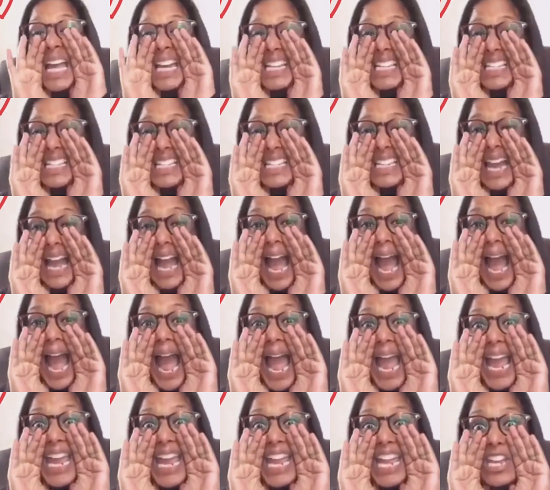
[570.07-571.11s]

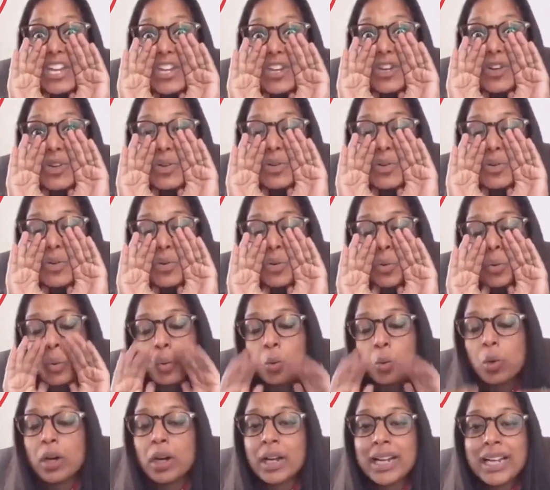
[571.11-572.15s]

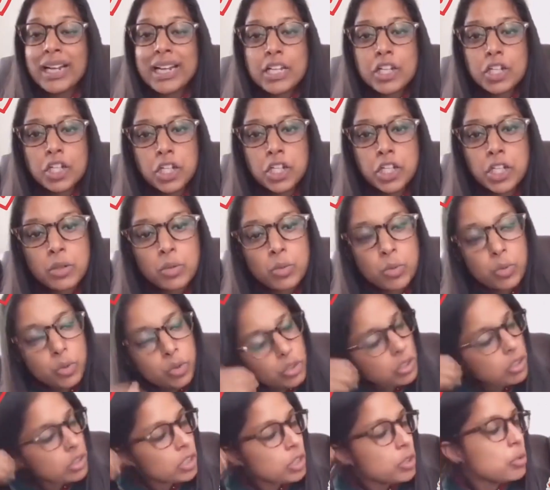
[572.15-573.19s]
tail.
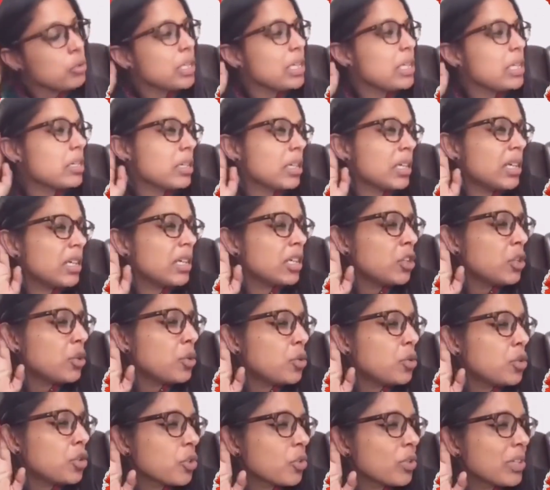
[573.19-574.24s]
Children, you need to
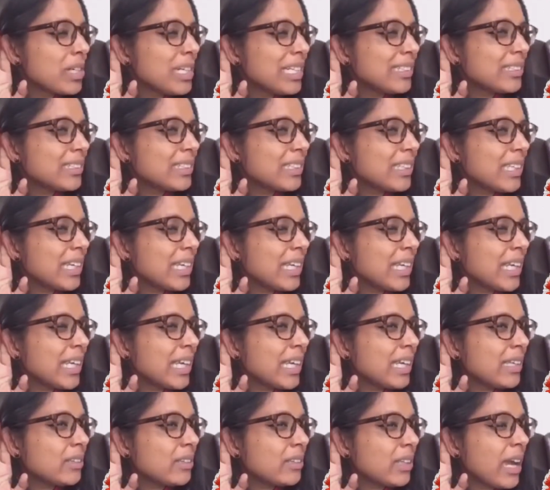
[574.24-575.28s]
use your listening
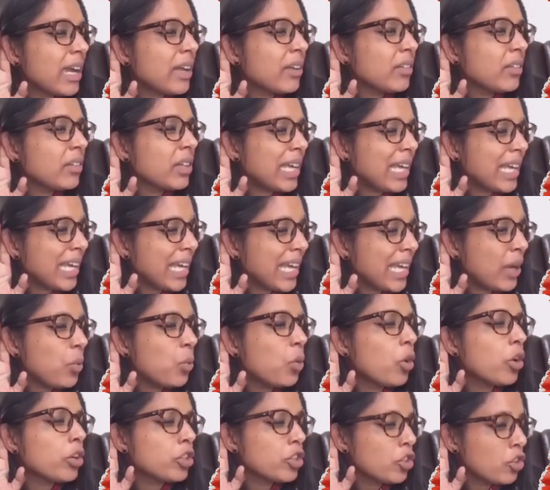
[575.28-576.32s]
ears and hear
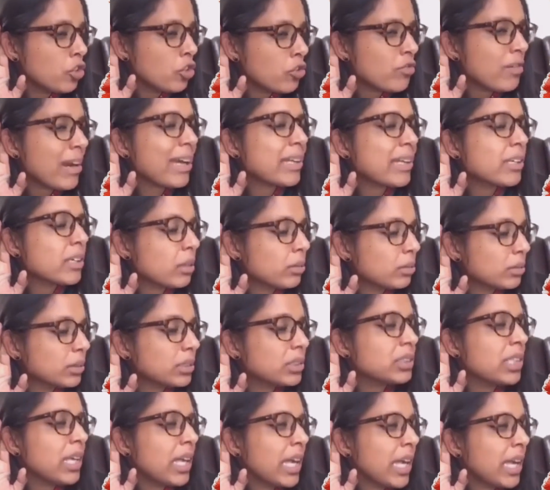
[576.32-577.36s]
what your adult
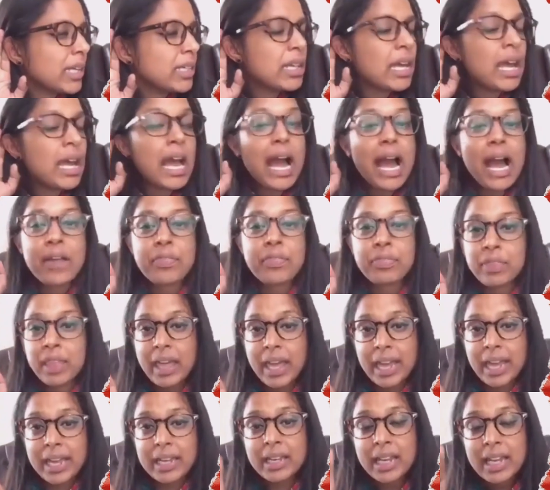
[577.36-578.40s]
said, and
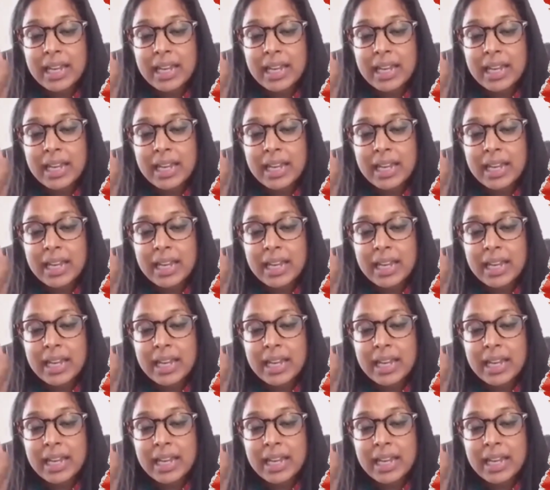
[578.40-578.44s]
then